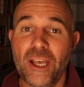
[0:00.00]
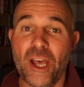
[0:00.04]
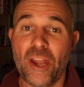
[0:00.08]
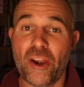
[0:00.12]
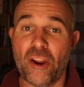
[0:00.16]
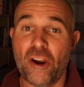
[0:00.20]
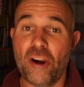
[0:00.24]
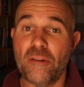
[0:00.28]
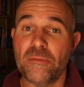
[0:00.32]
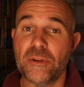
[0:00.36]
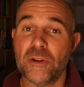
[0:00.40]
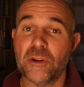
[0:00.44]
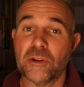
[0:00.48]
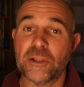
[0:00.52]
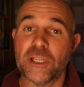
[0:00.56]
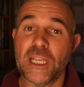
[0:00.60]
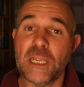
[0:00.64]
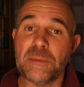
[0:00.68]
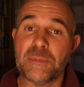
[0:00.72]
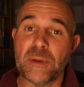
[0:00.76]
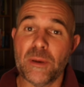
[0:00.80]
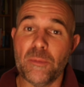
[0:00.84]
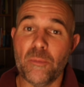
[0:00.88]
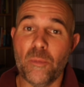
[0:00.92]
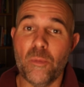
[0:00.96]
and I hope you're
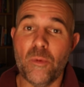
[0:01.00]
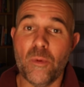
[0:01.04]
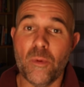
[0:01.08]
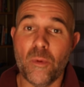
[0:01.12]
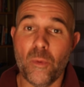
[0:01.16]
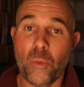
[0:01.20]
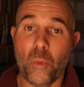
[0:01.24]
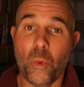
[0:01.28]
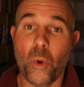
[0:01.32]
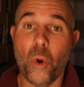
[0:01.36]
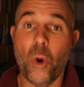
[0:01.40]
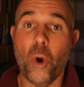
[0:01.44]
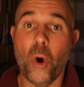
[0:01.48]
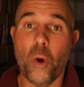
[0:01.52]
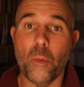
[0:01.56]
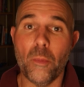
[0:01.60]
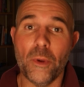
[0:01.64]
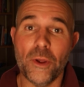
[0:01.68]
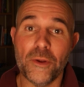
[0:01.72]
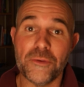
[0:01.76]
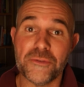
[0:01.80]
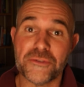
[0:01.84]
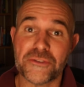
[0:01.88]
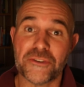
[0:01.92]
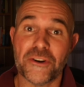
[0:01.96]
keeping
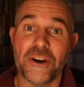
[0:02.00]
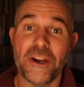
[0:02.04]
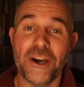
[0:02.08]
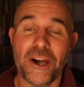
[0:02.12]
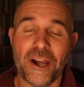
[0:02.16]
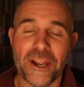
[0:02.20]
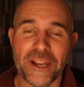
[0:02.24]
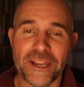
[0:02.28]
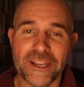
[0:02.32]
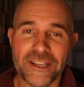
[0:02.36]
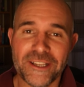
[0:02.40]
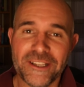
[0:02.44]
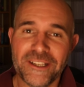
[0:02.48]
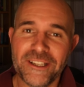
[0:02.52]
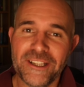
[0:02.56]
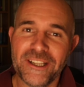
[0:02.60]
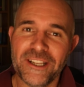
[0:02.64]
warm and dry.